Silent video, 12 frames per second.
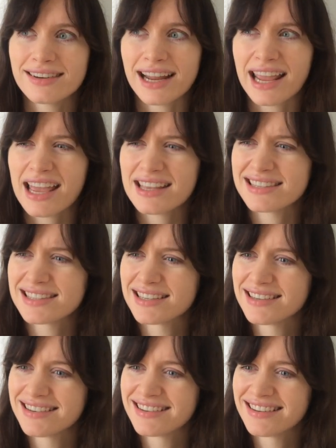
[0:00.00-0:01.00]
I guess,
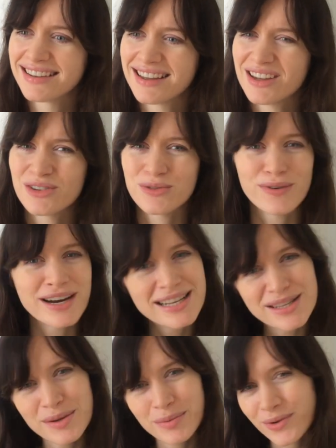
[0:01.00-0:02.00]

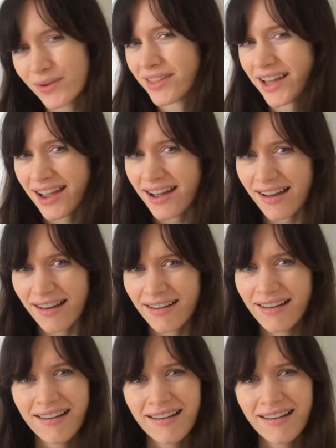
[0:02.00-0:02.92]
reasonable they are.